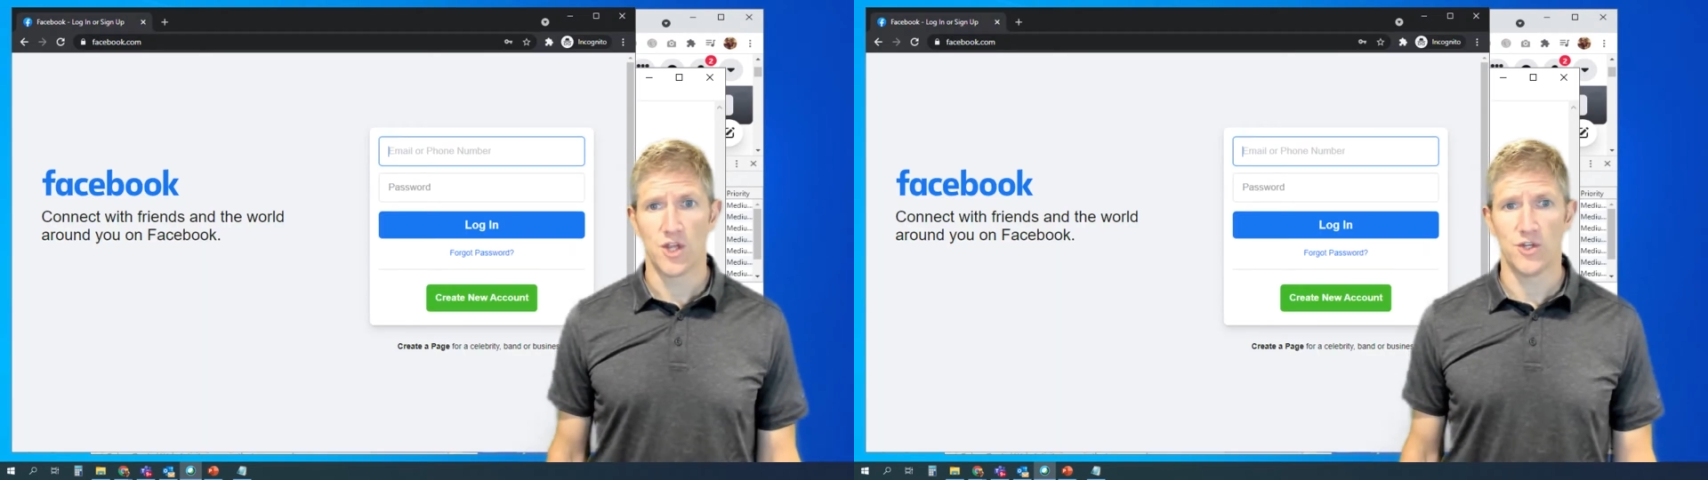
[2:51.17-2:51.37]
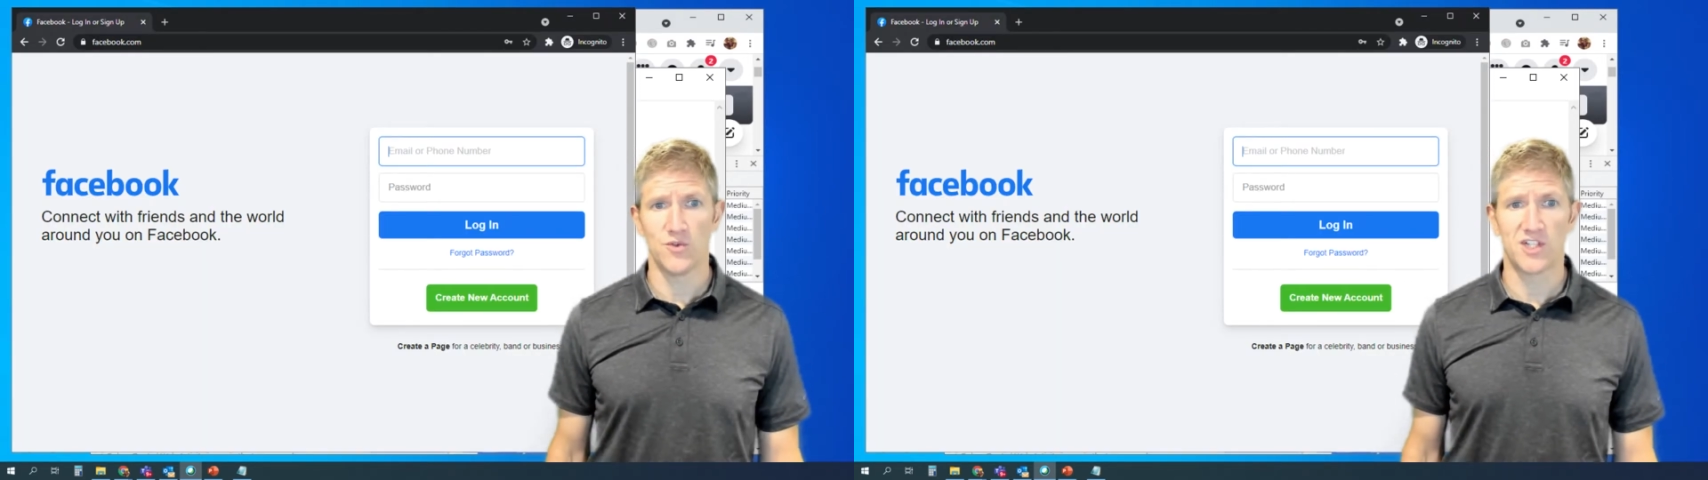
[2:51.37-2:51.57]

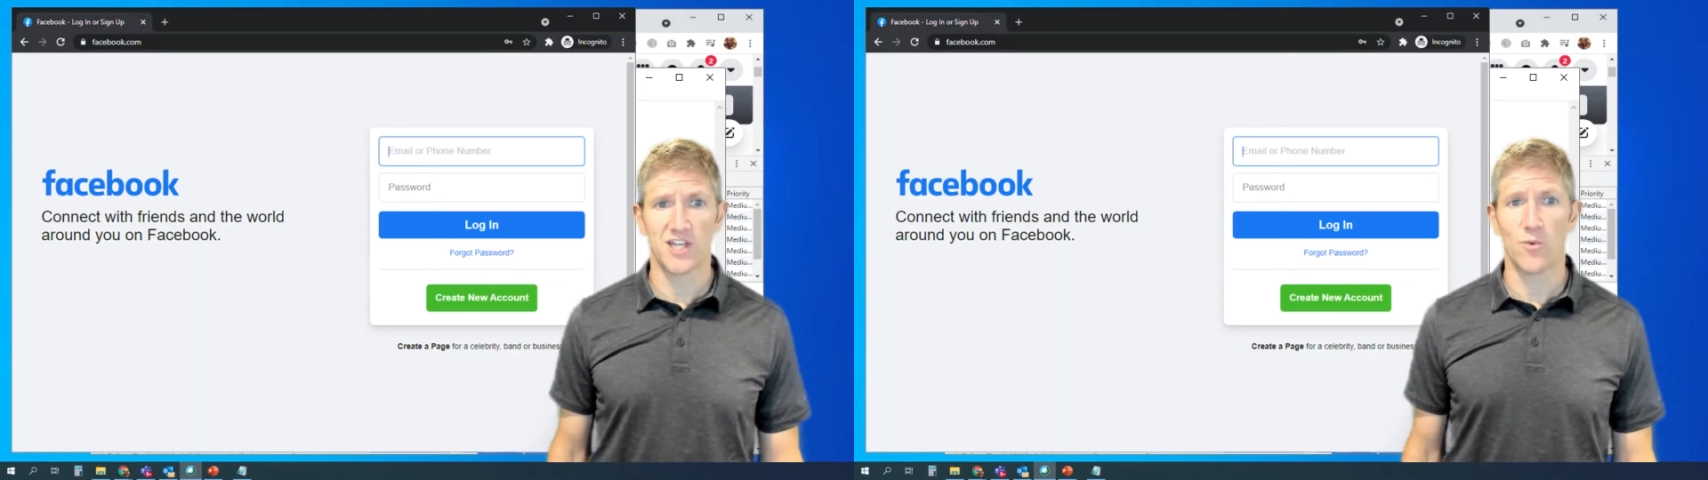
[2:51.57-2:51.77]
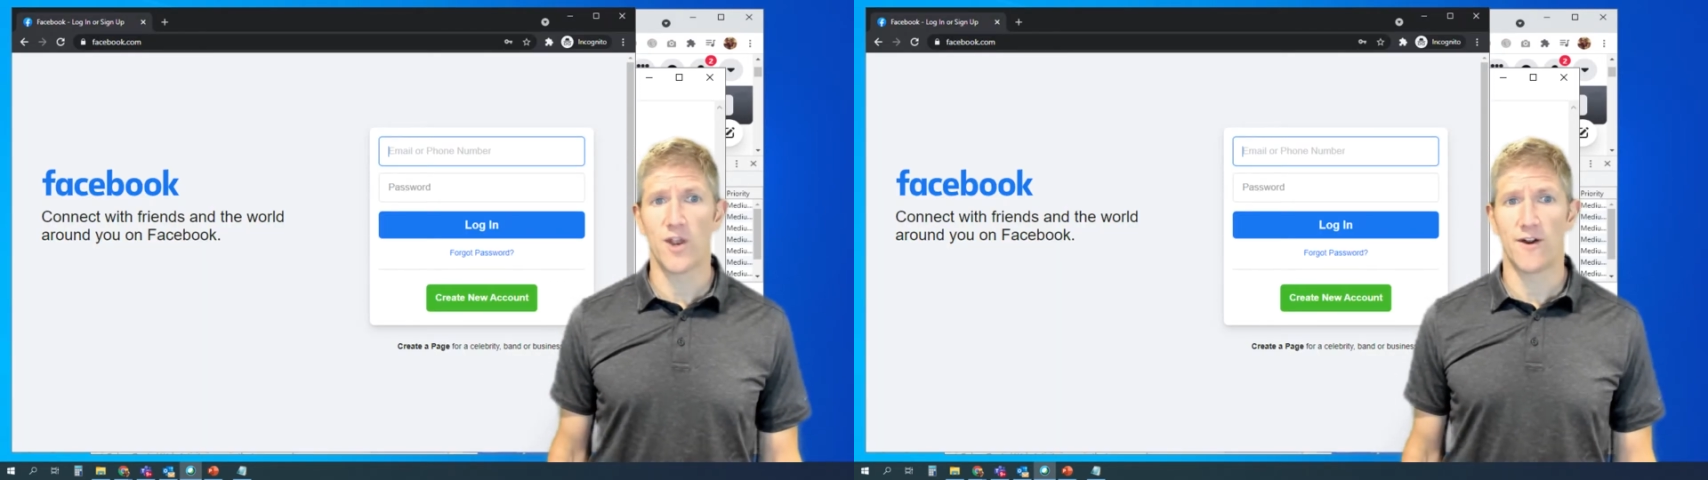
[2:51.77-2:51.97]
you see
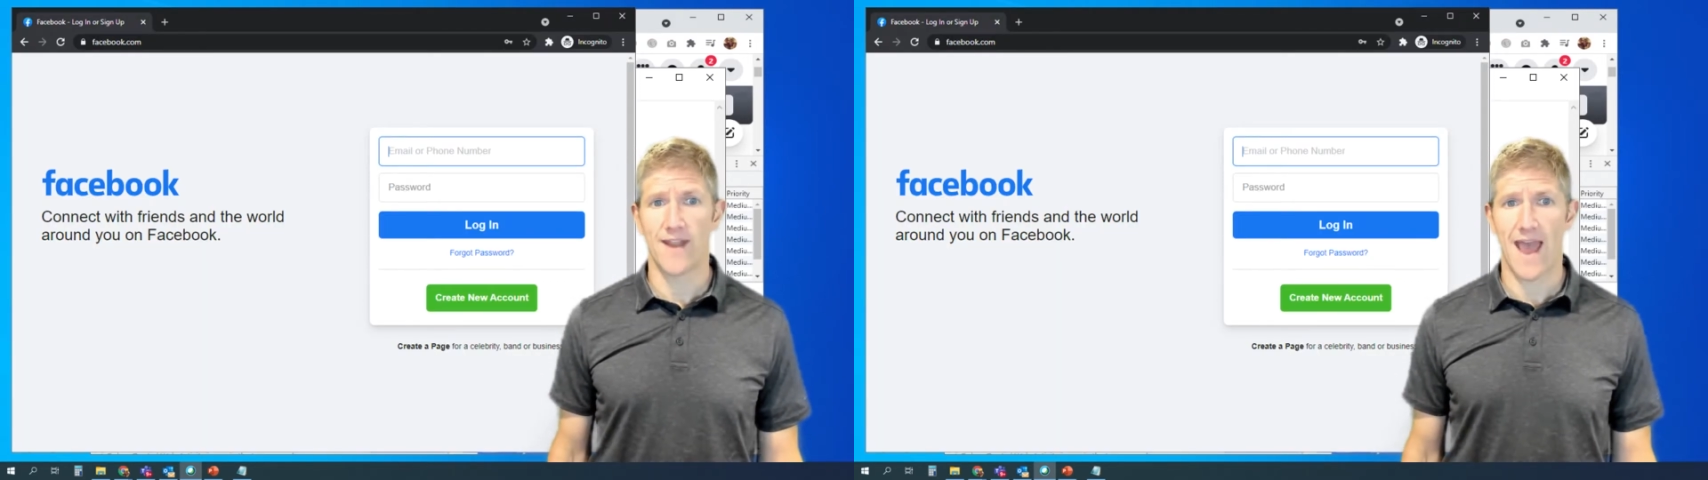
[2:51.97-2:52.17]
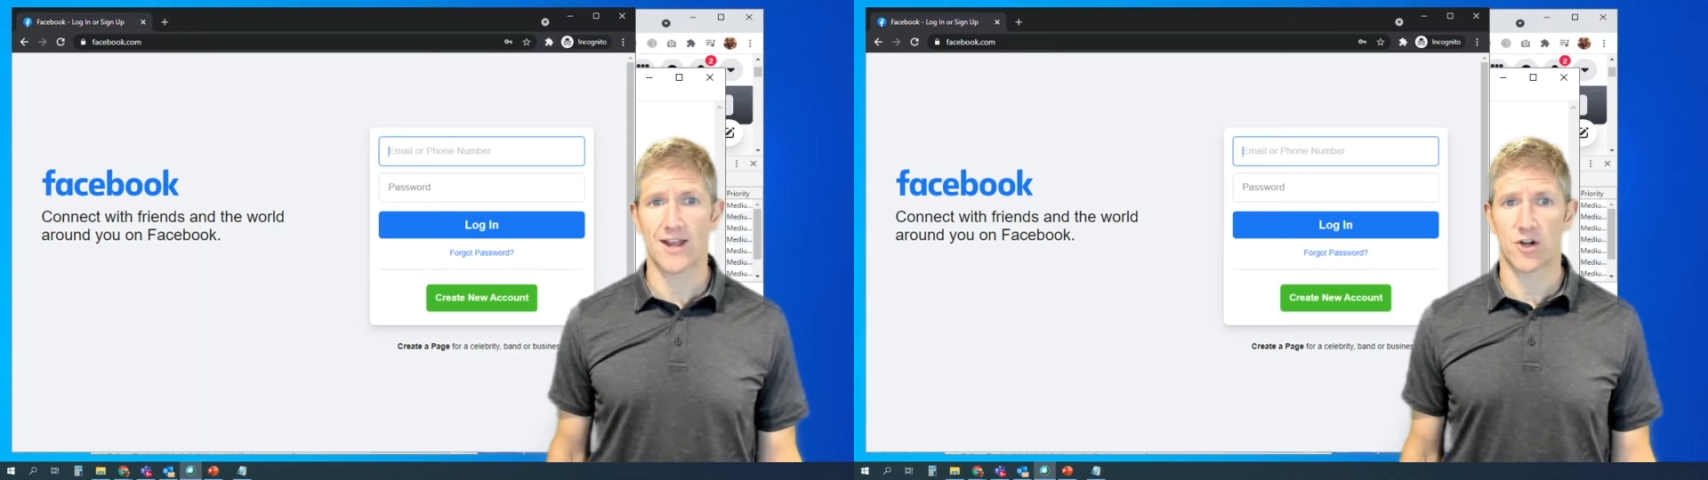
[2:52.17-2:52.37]
we are
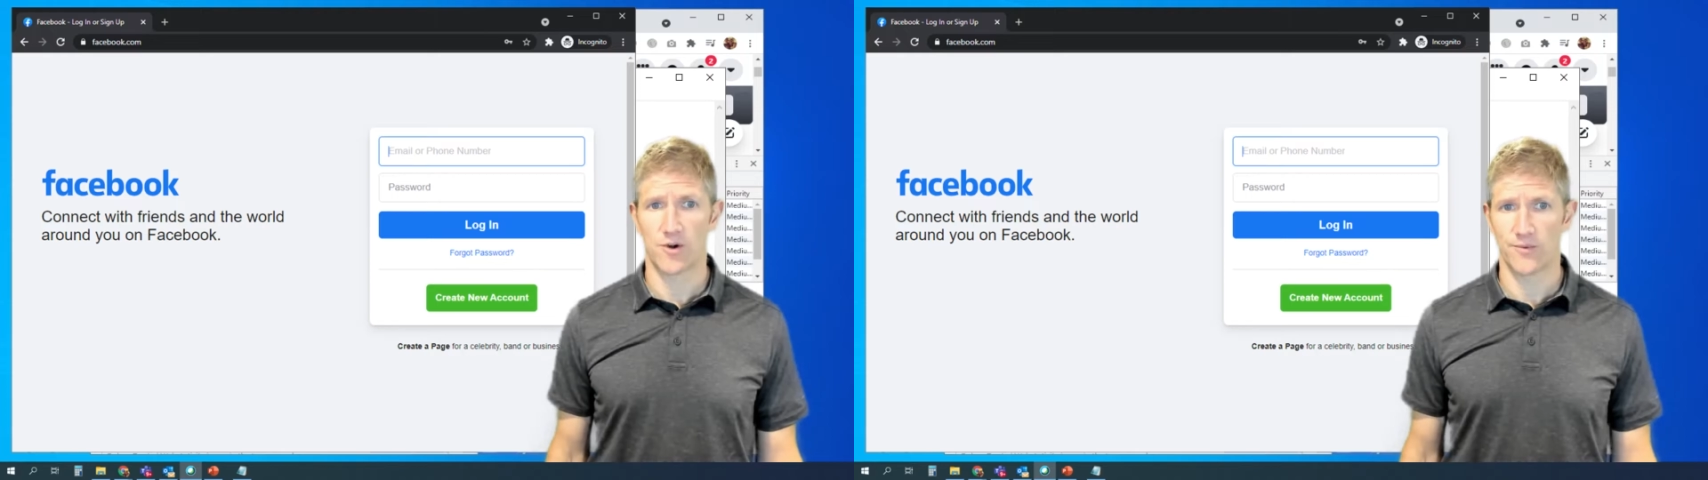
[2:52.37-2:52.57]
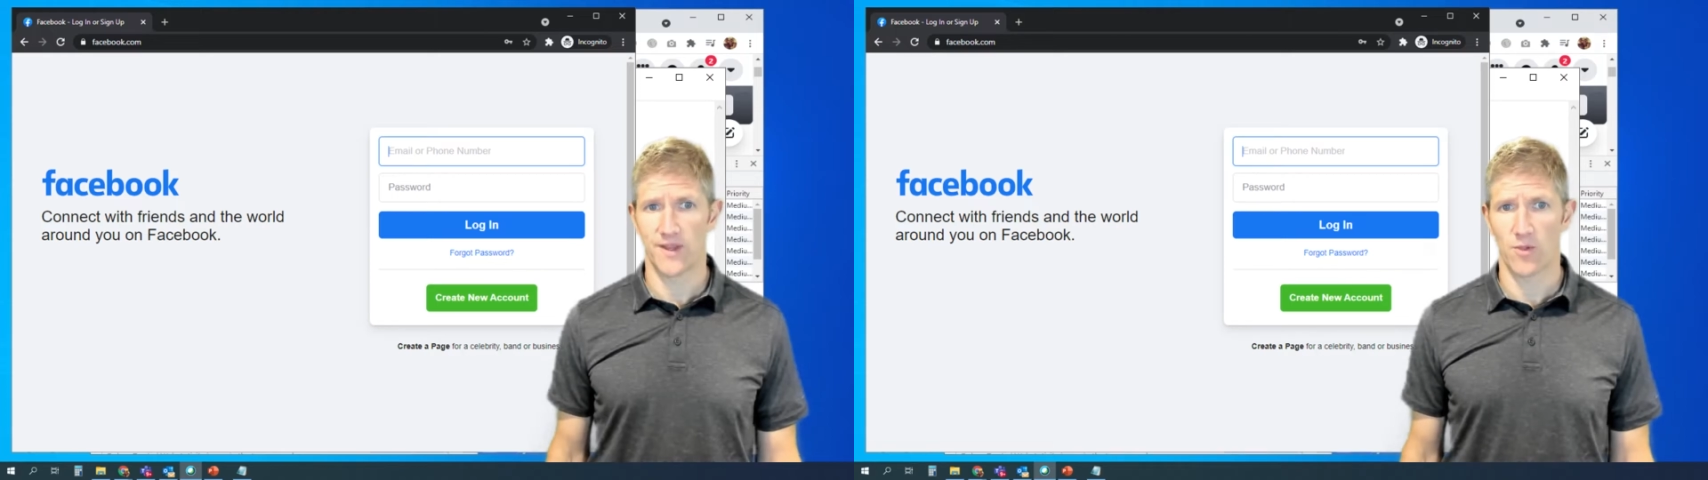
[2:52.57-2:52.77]
not
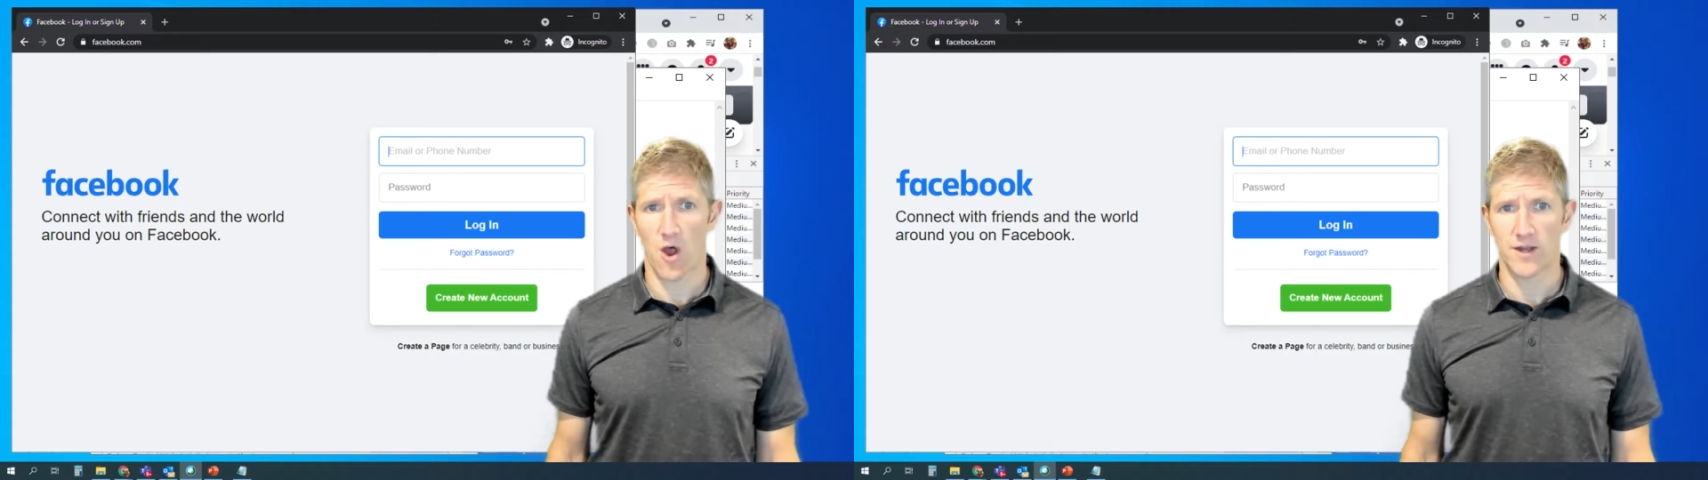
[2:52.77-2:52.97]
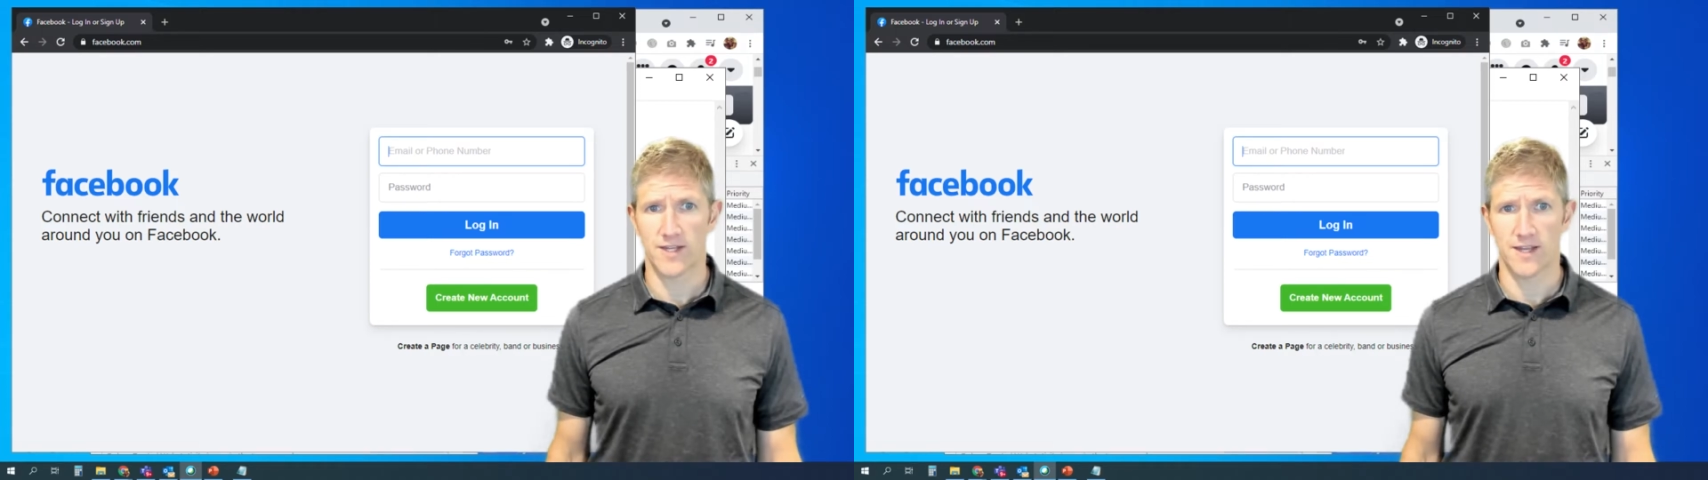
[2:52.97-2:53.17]
currently
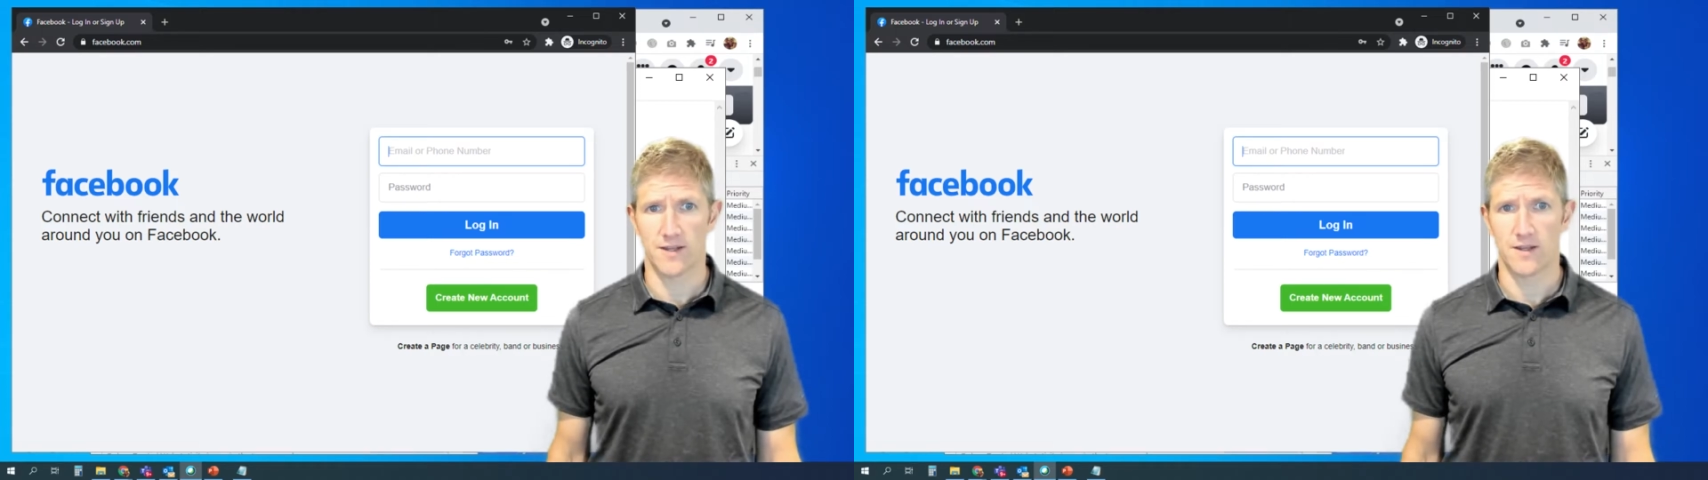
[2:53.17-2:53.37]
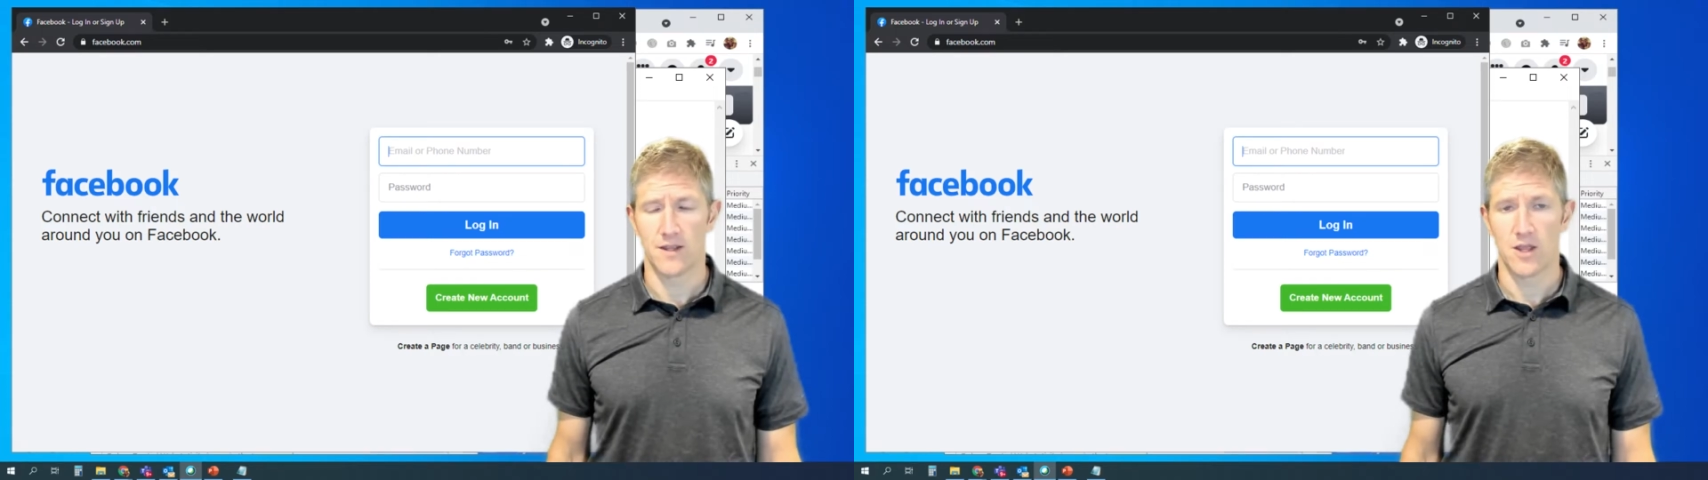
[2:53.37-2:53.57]
logged in.